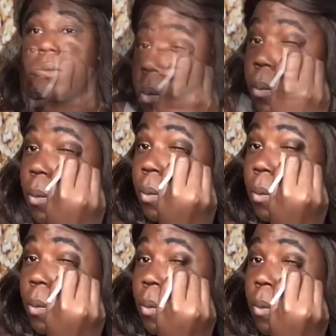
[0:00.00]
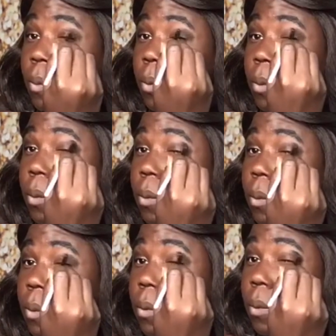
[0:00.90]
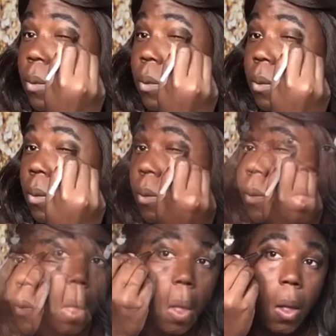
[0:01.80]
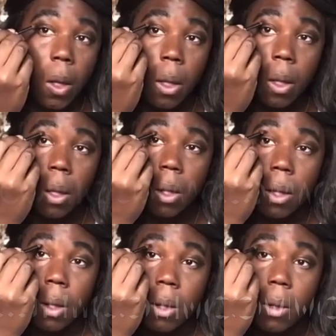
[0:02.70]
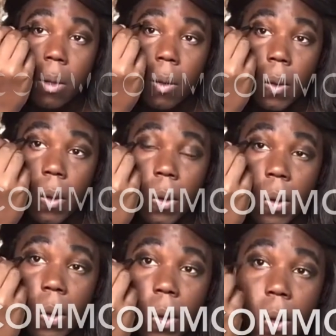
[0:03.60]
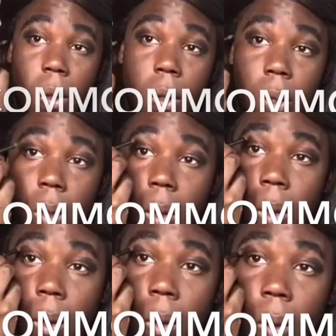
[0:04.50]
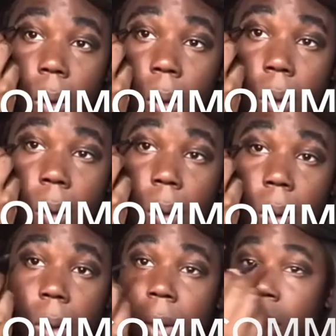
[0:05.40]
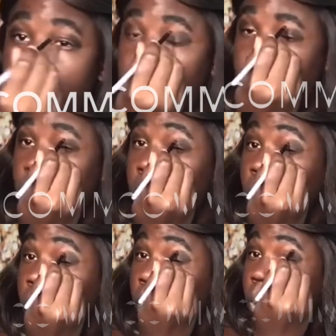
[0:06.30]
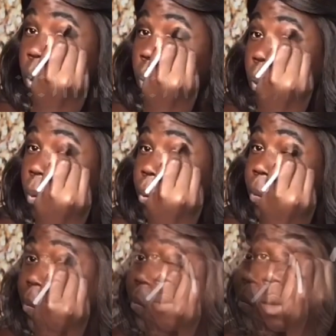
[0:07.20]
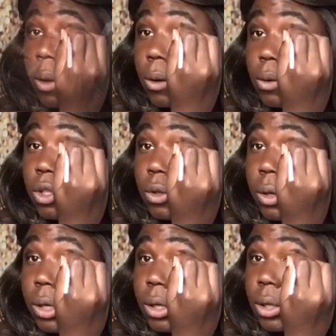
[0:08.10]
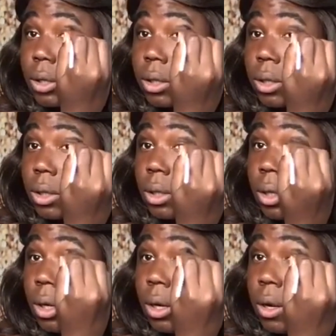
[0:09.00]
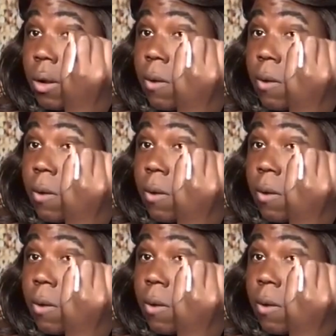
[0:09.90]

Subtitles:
or anyone ever molested. I know that that's a very common issue within the system, and an issue that people don't talk about. I think that's one of the things that people should talk